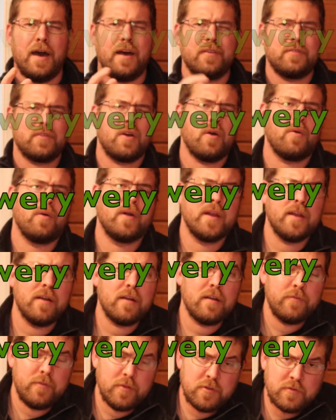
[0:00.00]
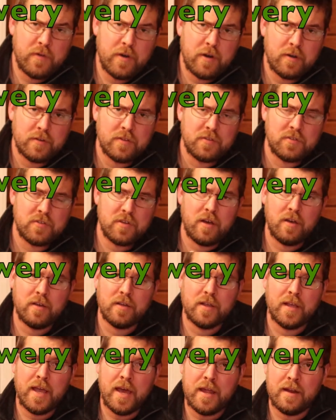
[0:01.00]
How's it going here, future voters of
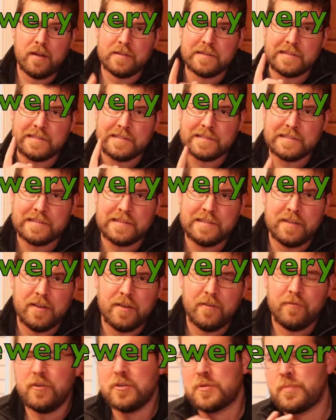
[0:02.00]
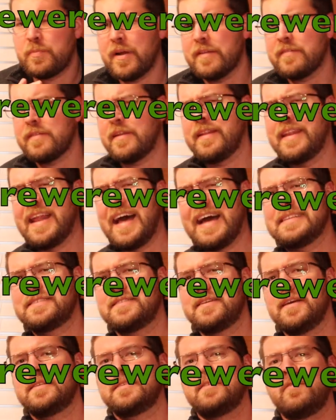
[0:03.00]
Sean Gannon, future President of the United
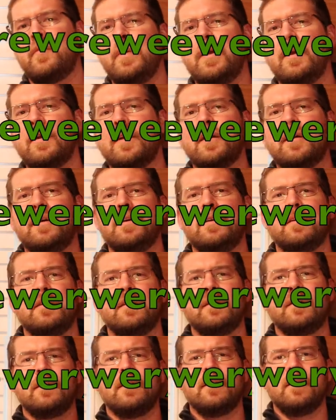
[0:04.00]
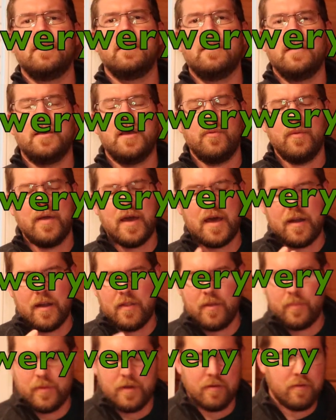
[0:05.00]
States of America, and we got
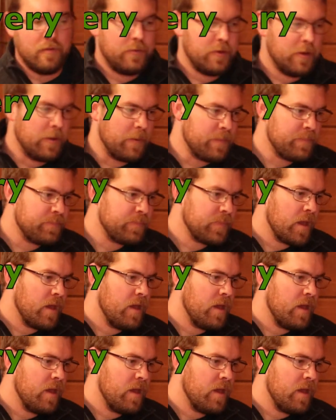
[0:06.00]
another beer review.